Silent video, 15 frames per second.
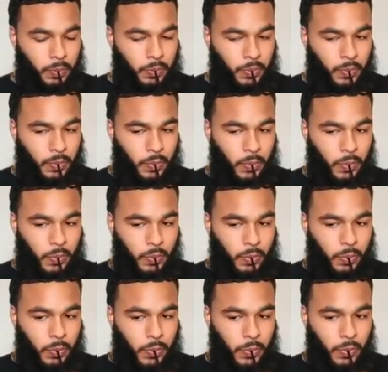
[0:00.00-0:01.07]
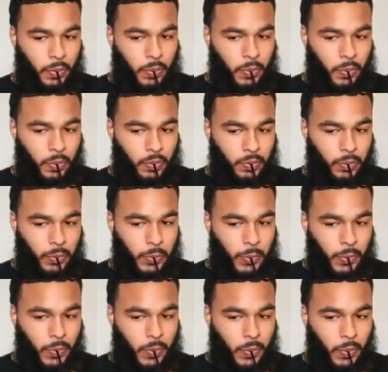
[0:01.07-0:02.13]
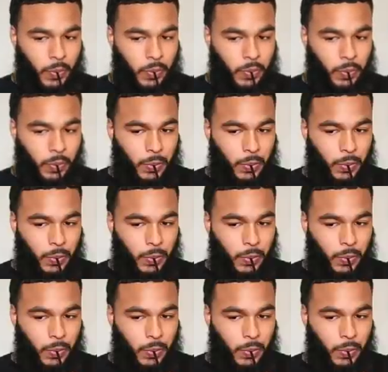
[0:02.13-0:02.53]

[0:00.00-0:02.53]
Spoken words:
The person shown says nothing.